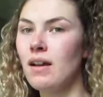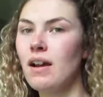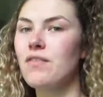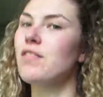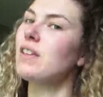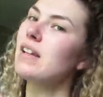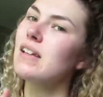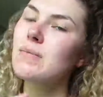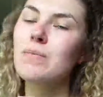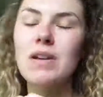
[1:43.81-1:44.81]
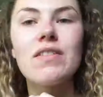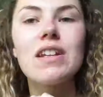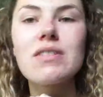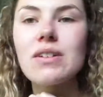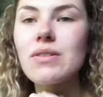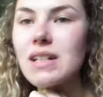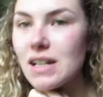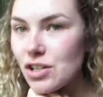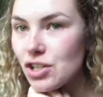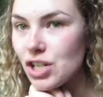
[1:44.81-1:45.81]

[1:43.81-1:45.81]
I feel like in my videos I always kind of show